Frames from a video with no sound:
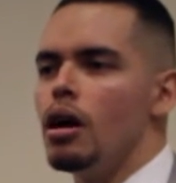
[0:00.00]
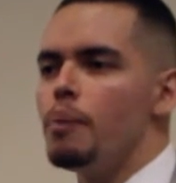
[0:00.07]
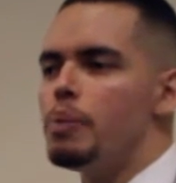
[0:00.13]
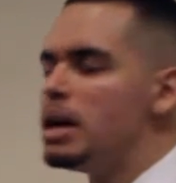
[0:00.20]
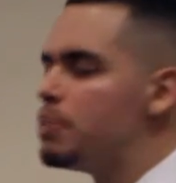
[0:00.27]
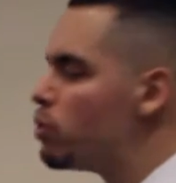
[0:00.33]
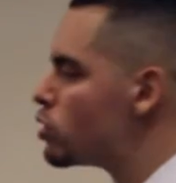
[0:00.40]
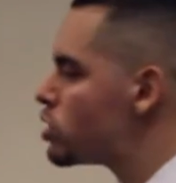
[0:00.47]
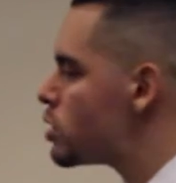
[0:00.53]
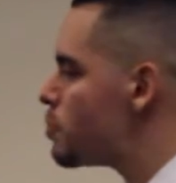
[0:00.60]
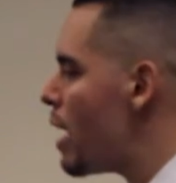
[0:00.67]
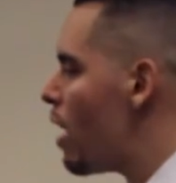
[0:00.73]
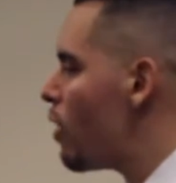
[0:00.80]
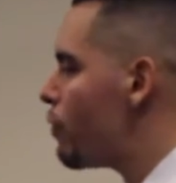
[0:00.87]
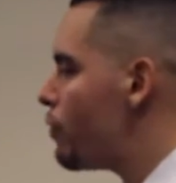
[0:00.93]
People
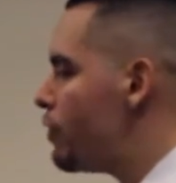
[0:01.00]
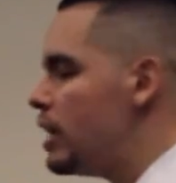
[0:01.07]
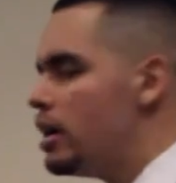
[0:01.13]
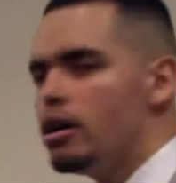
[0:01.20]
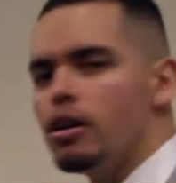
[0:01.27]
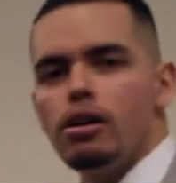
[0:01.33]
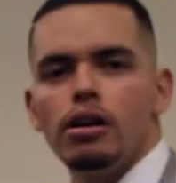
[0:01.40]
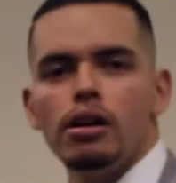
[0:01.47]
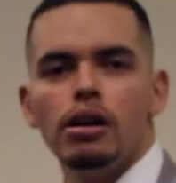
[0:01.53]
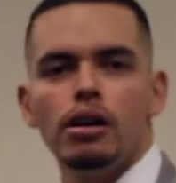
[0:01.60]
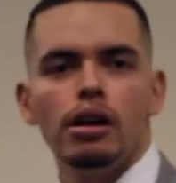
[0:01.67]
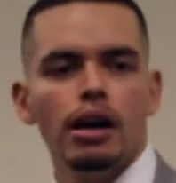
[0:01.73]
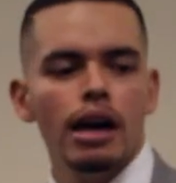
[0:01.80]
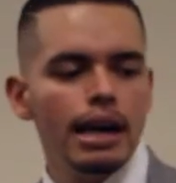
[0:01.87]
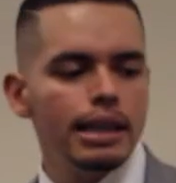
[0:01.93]
smell fear.
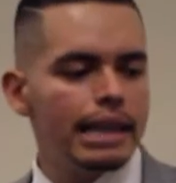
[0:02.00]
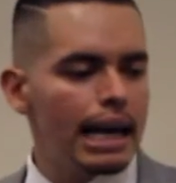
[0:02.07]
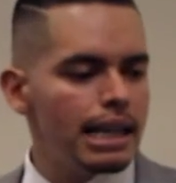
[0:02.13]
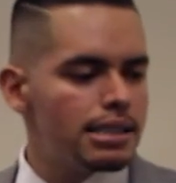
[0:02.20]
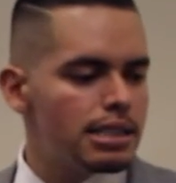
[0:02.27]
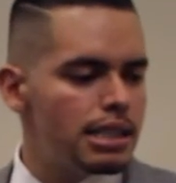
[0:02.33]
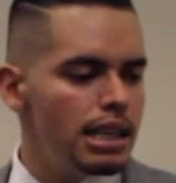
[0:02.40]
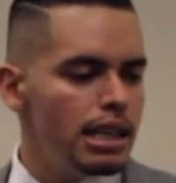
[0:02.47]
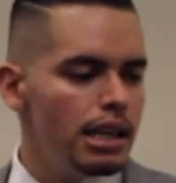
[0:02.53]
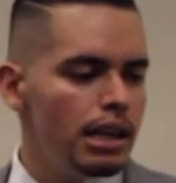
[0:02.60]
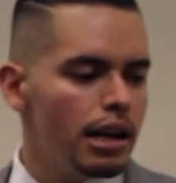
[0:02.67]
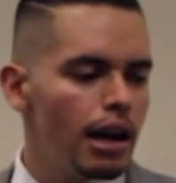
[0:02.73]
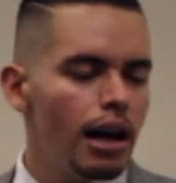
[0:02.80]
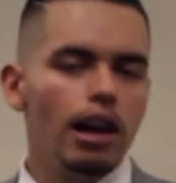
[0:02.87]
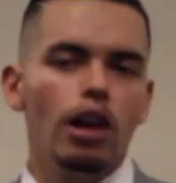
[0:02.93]
They see
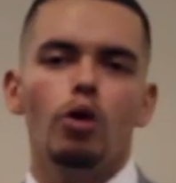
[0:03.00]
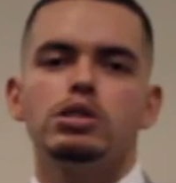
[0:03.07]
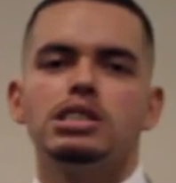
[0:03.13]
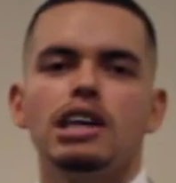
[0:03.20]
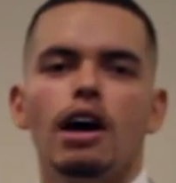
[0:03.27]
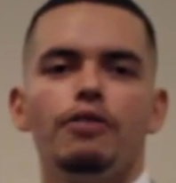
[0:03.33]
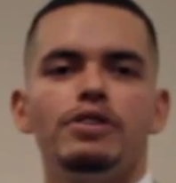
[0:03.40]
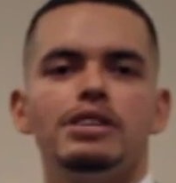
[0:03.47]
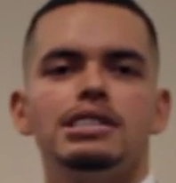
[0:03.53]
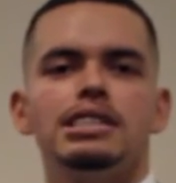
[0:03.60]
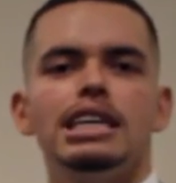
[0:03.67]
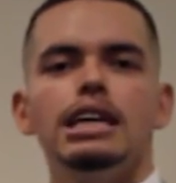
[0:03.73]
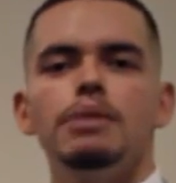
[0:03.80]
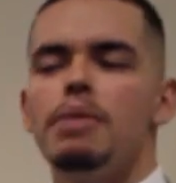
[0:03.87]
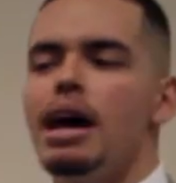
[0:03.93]
low
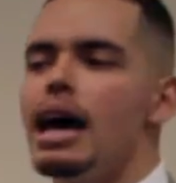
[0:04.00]
self-esteem.